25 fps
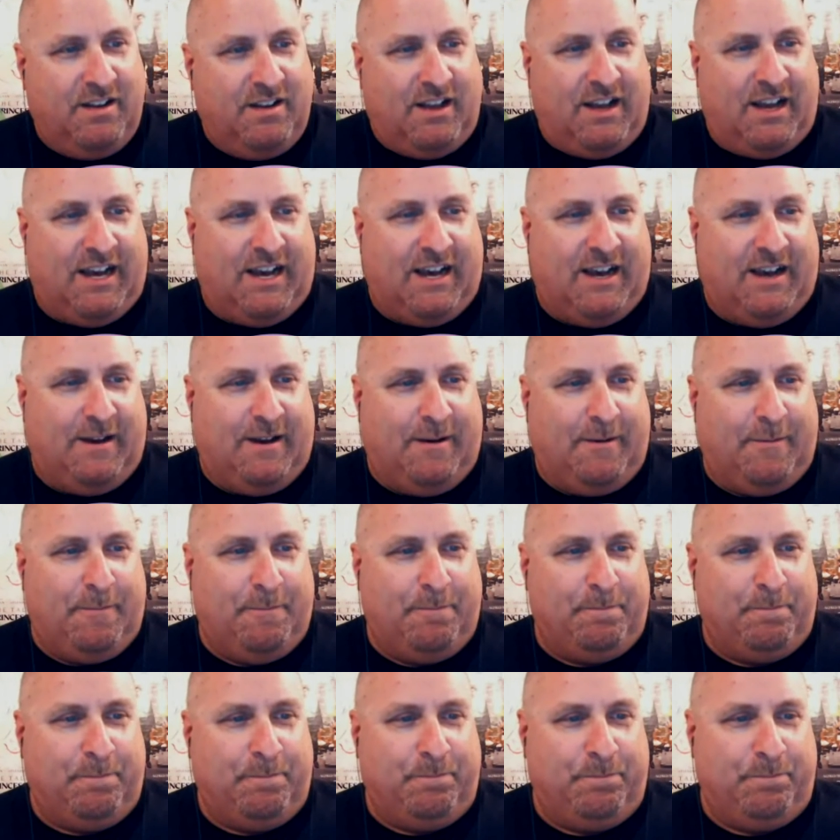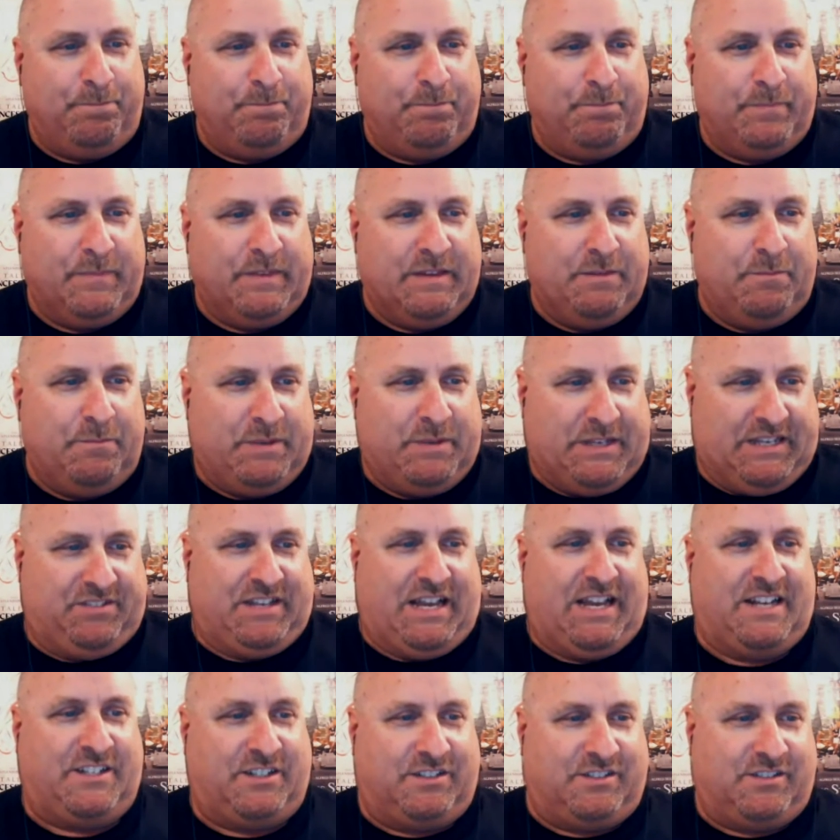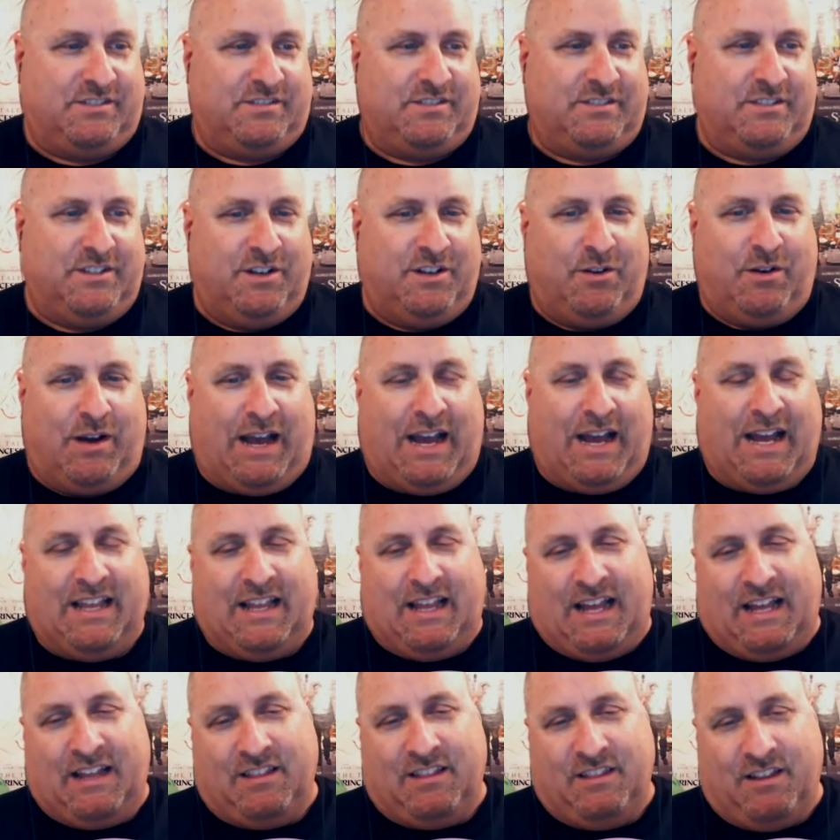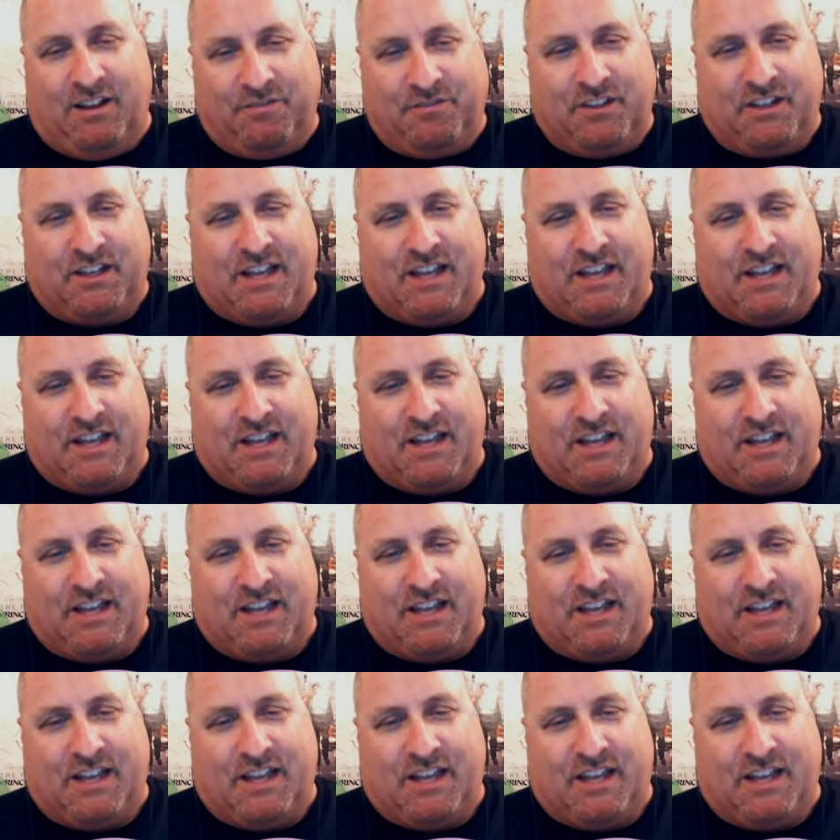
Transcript: because I just I love